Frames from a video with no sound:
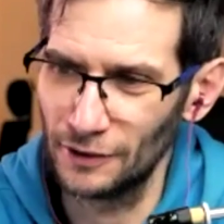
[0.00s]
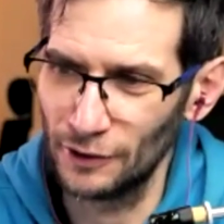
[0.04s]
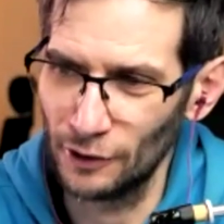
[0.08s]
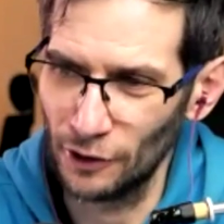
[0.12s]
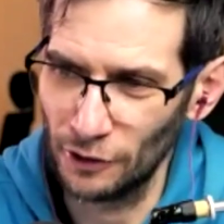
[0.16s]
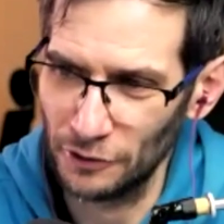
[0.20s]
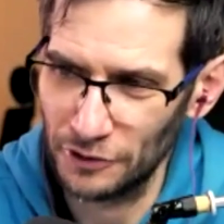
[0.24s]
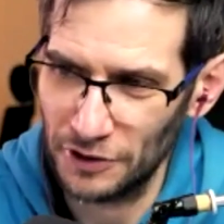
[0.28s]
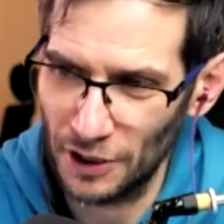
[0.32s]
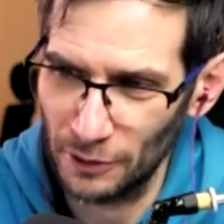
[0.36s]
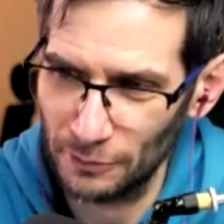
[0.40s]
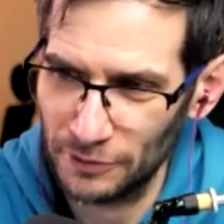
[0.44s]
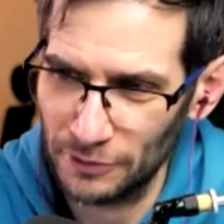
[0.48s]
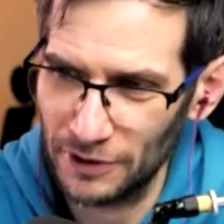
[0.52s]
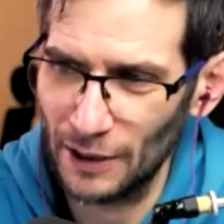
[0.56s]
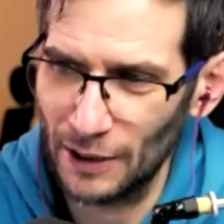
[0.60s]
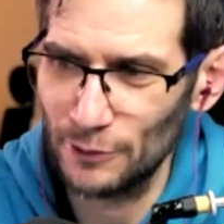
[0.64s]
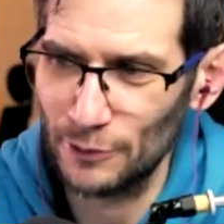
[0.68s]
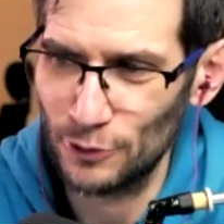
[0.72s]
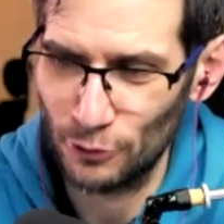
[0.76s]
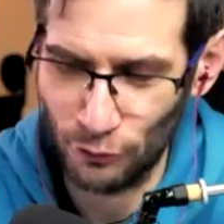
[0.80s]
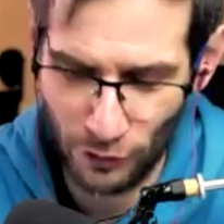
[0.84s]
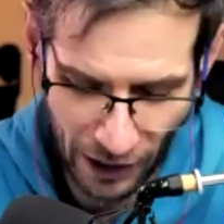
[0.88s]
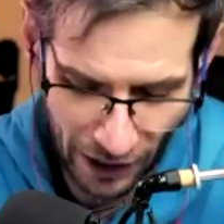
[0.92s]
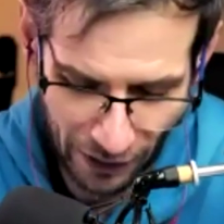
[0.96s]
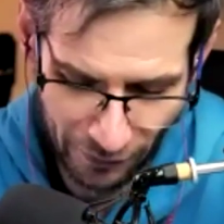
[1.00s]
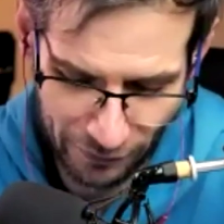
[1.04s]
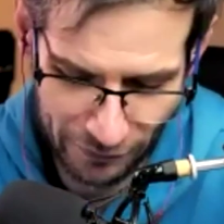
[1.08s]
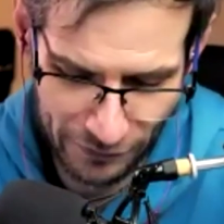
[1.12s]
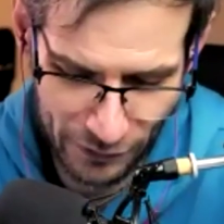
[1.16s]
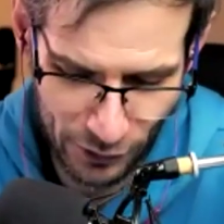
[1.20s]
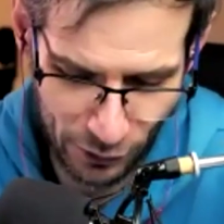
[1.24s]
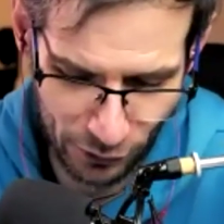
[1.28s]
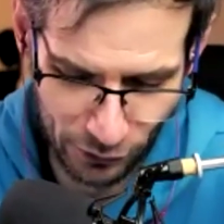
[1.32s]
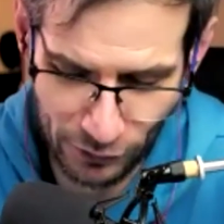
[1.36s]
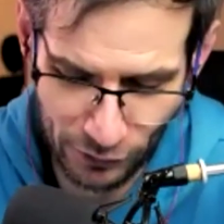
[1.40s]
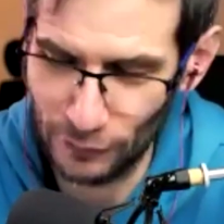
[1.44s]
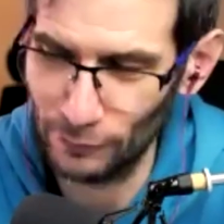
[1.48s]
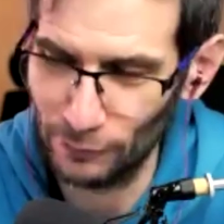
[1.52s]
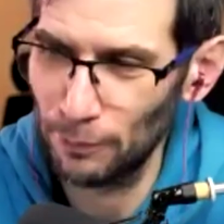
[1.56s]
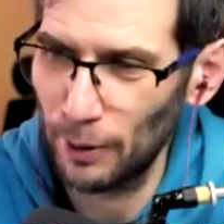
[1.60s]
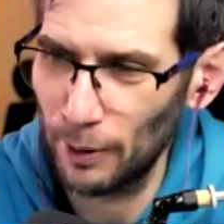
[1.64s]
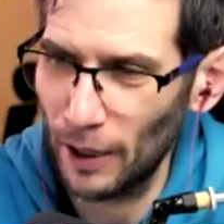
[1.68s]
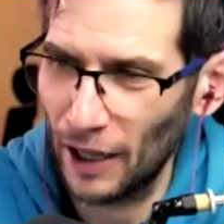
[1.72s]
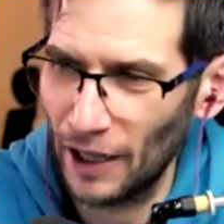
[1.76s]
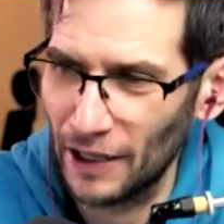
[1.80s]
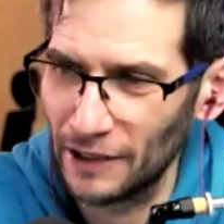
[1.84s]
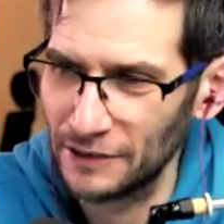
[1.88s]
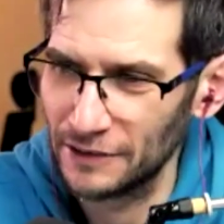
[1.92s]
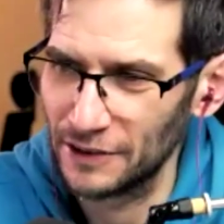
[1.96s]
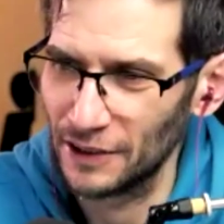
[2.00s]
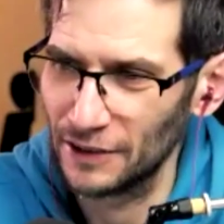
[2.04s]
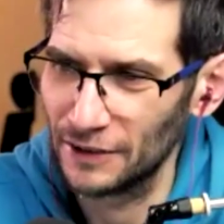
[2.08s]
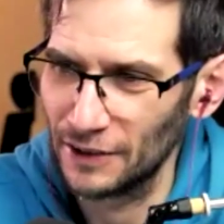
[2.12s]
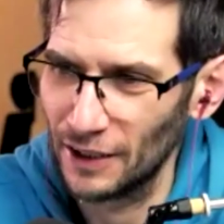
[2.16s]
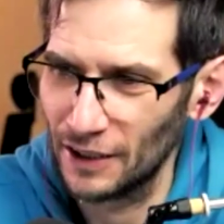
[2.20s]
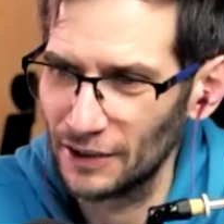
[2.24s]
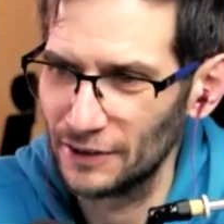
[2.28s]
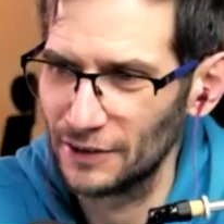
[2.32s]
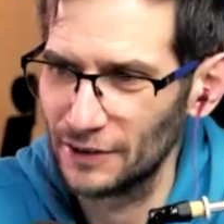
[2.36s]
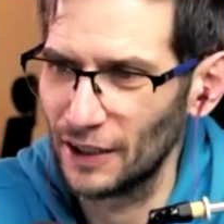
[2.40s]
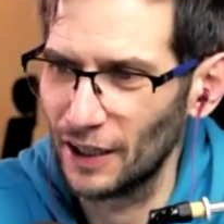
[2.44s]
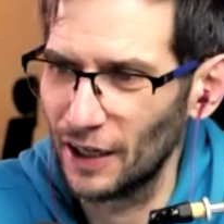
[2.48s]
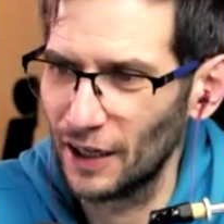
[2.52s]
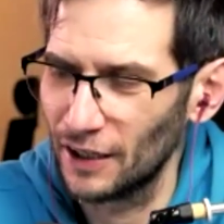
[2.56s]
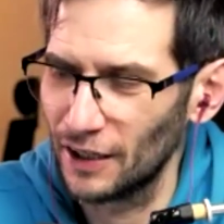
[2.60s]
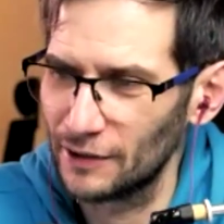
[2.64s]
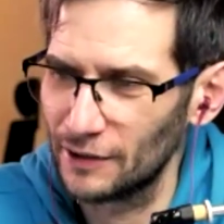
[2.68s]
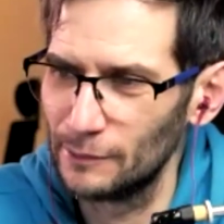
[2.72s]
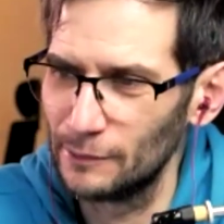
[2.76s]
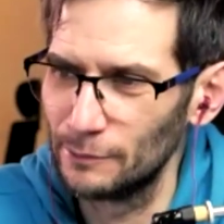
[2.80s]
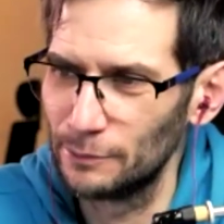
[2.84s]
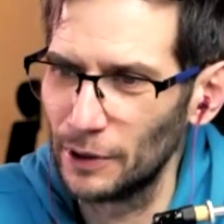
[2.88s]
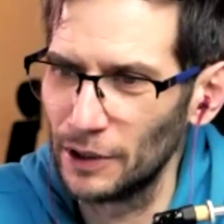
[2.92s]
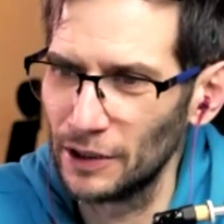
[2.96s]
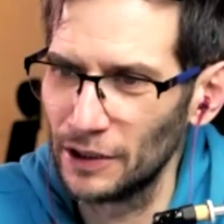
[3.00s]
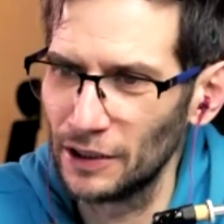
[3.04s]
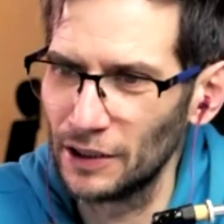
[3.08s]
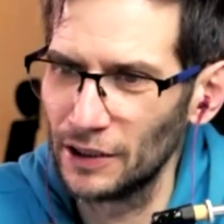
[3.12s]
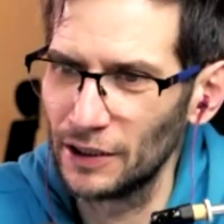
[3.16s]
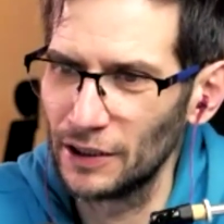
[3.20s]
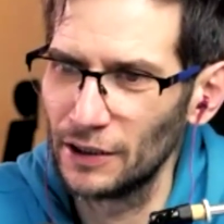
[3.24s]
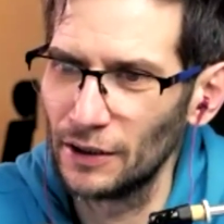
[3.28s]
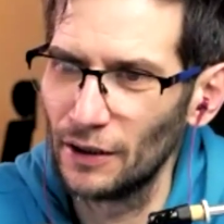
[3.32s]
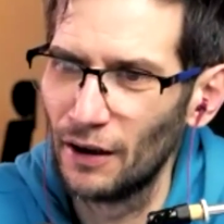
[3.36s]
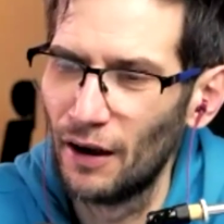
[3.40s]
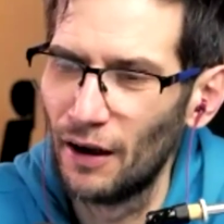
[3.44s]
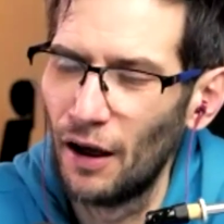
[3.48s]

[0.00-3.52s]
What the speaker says: sometimes we have certain plans and then they are completely,